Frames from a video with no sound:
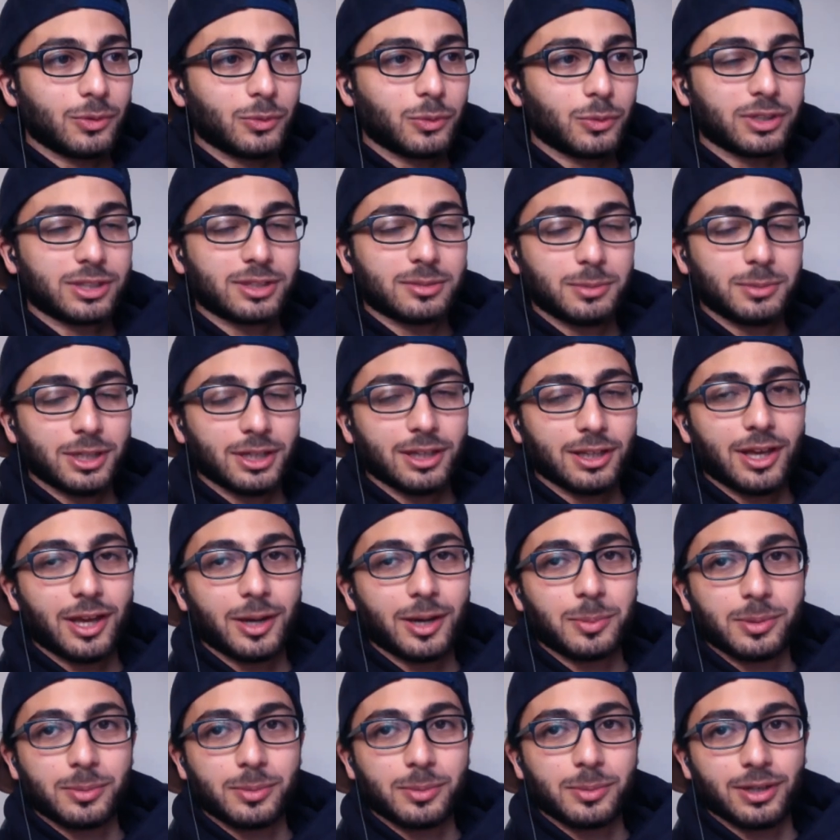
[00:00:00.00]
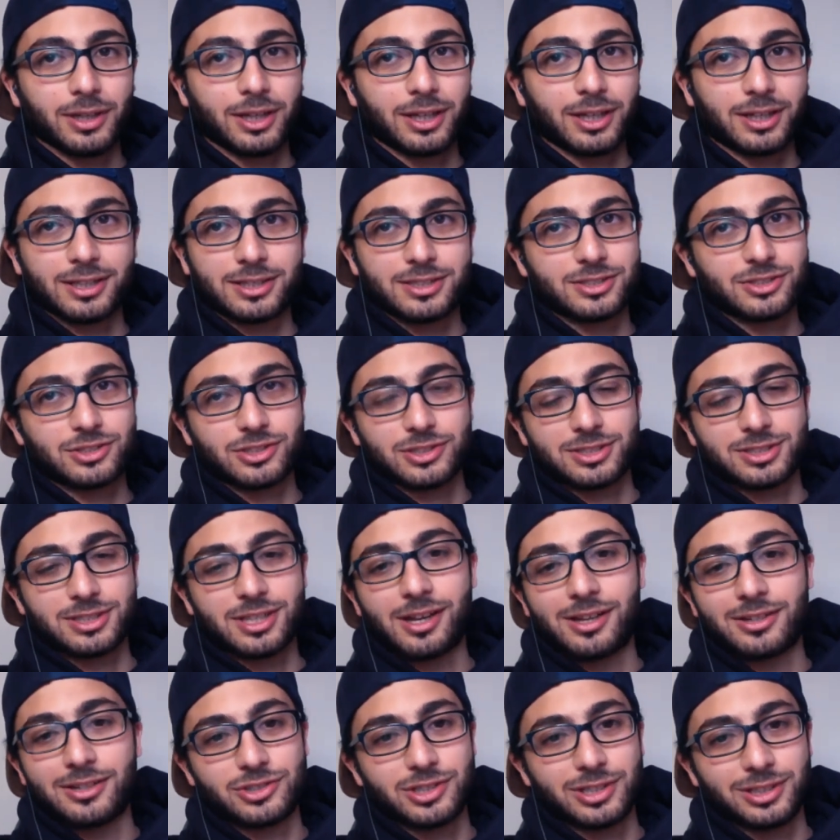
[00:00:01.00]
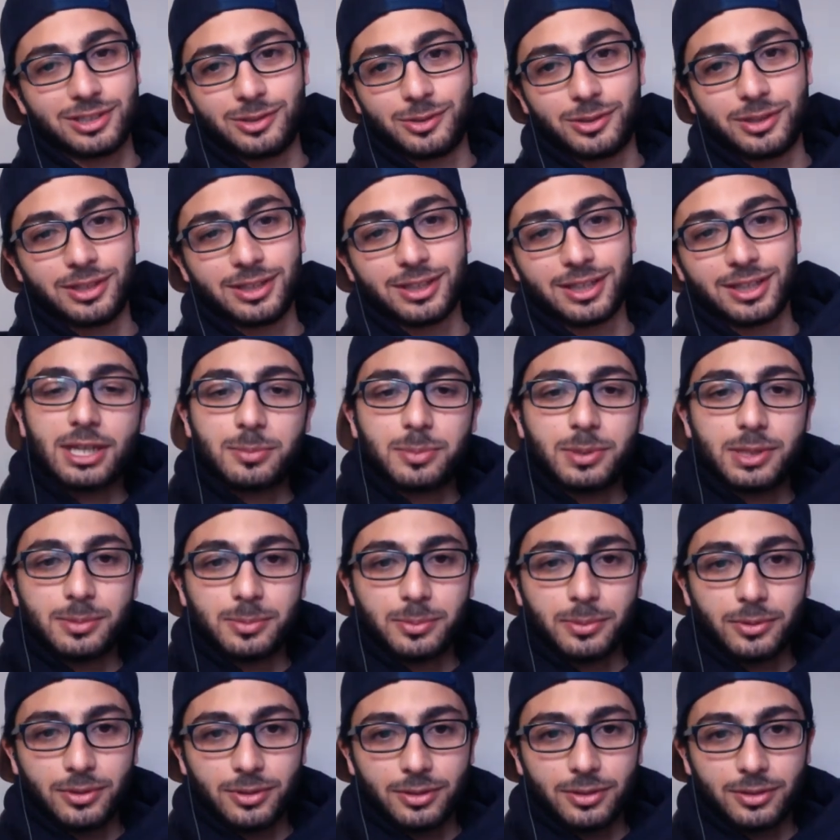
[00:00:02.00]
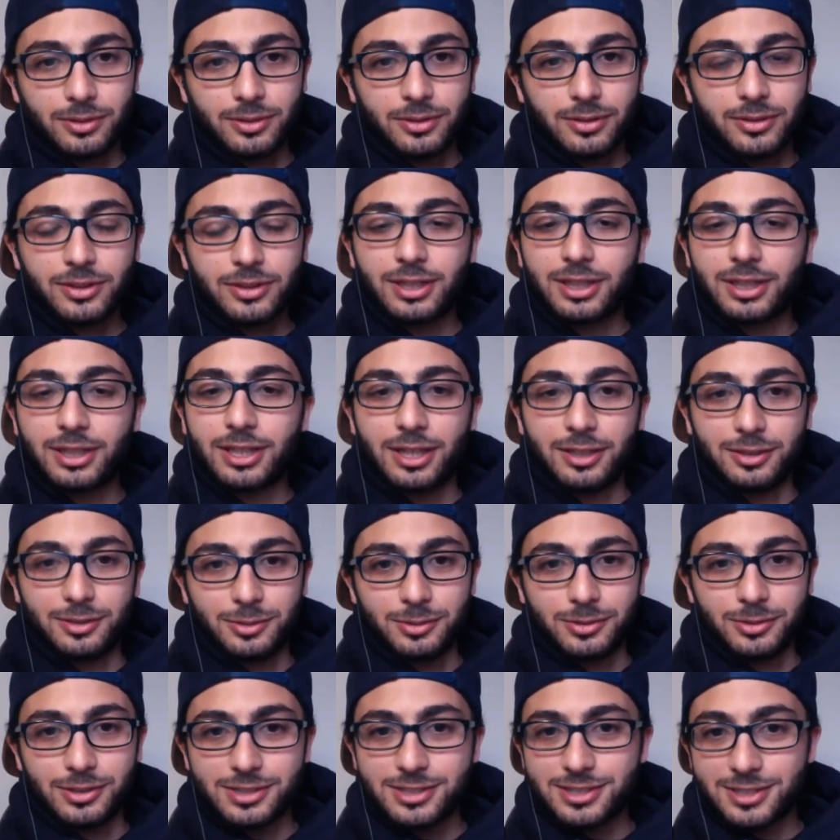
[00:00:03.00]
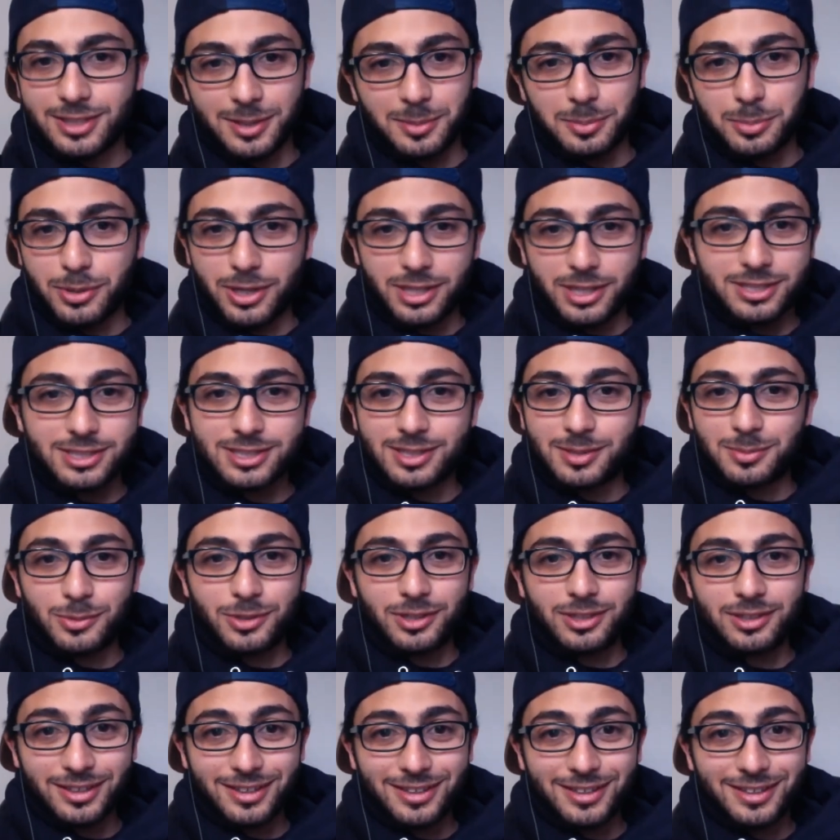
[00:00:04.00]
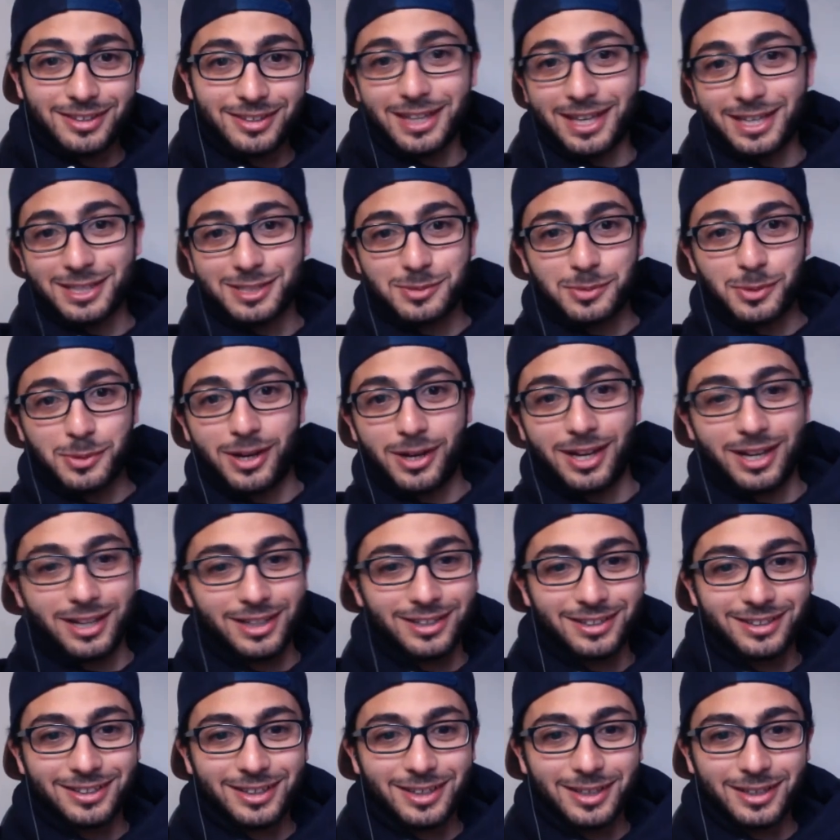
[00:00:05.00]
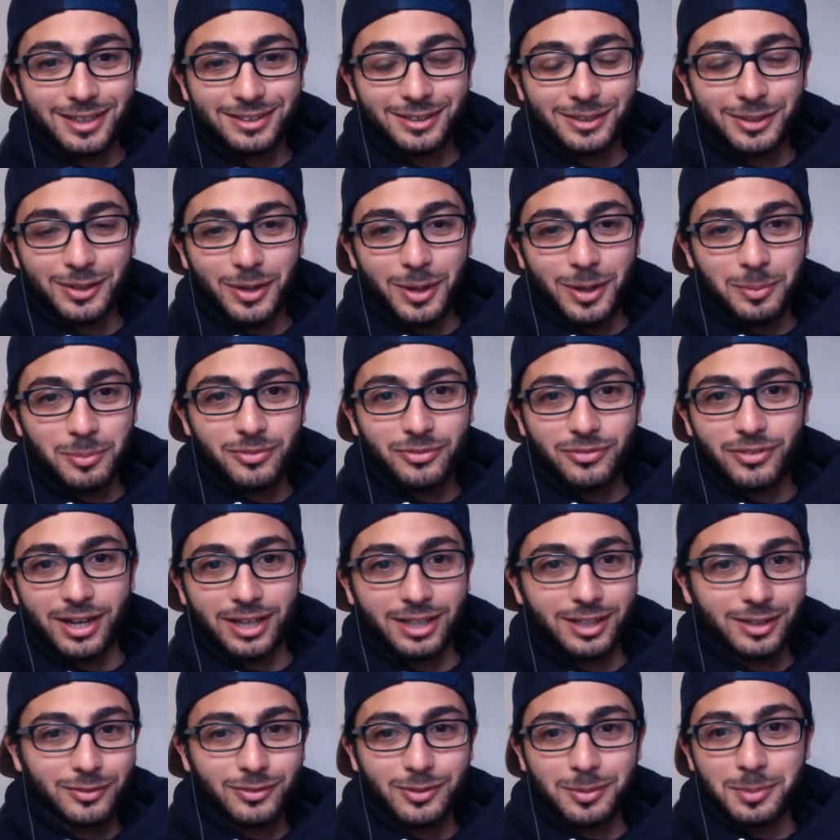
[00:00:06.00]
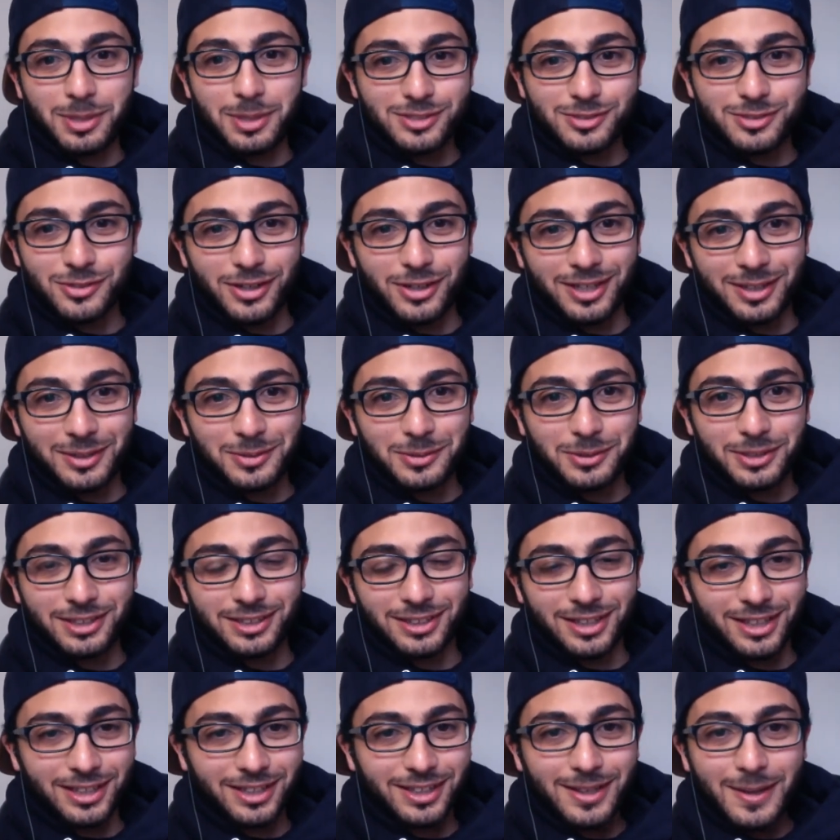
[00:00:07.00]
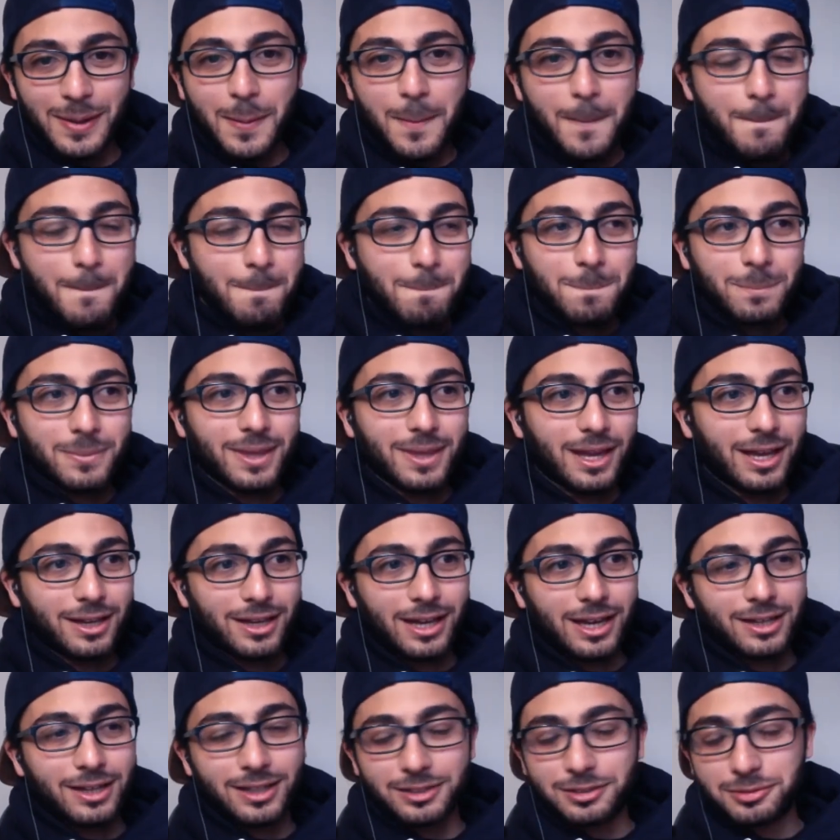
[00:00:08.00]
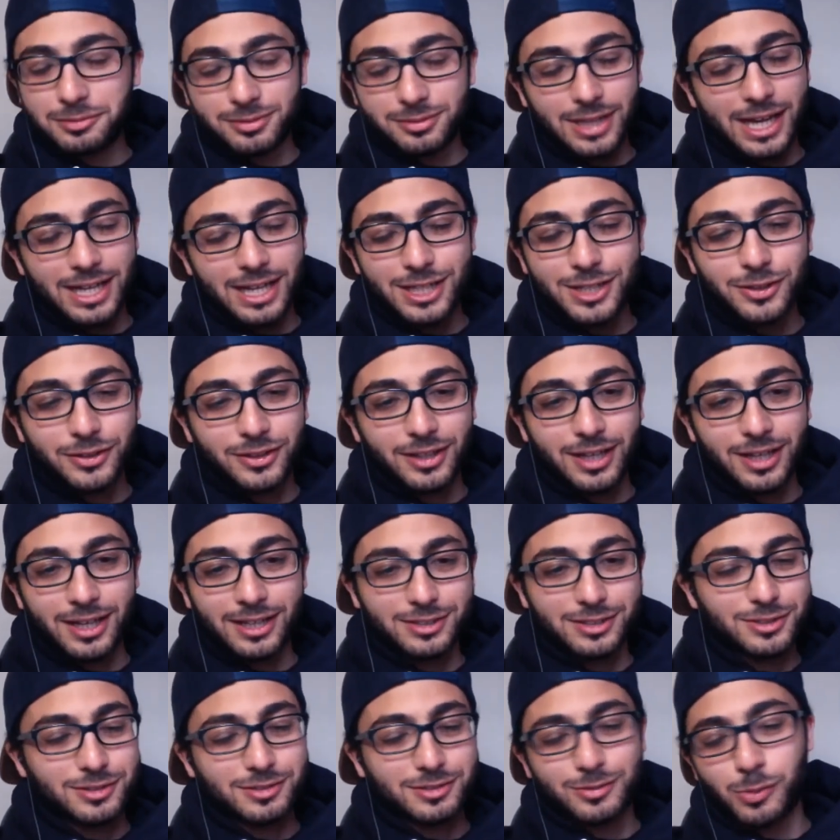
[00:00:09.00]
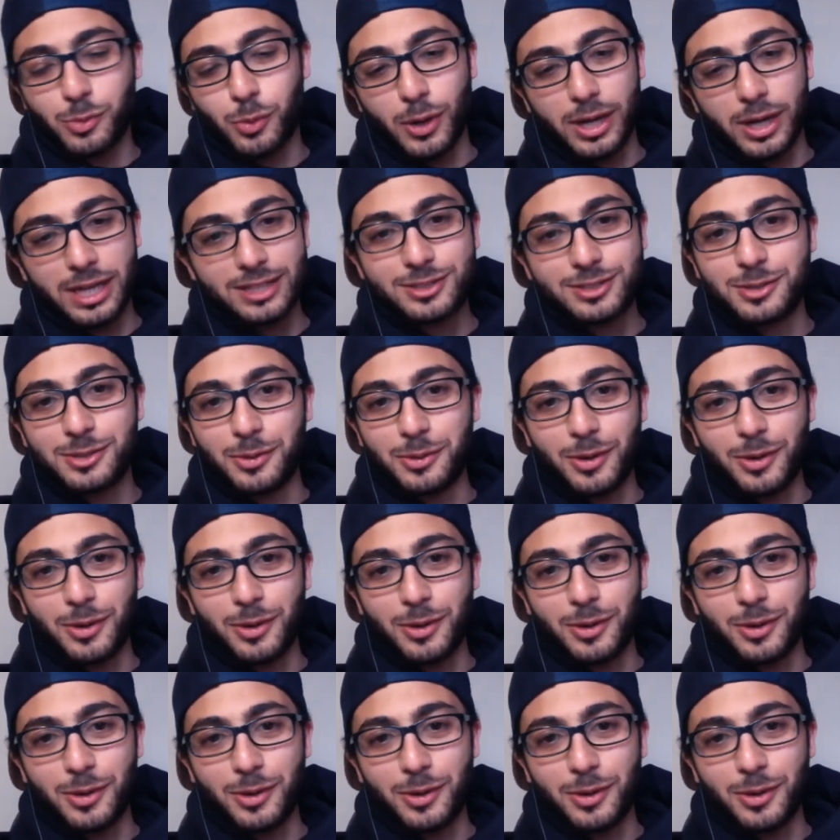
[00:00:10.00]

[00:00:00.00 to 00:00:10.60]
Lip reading: With me, a lot of people are like, it's just not genuine. Like, people think I do this to impress someone. That's why, you know, I'm fighting for menstrual equity. Like, I hear that way too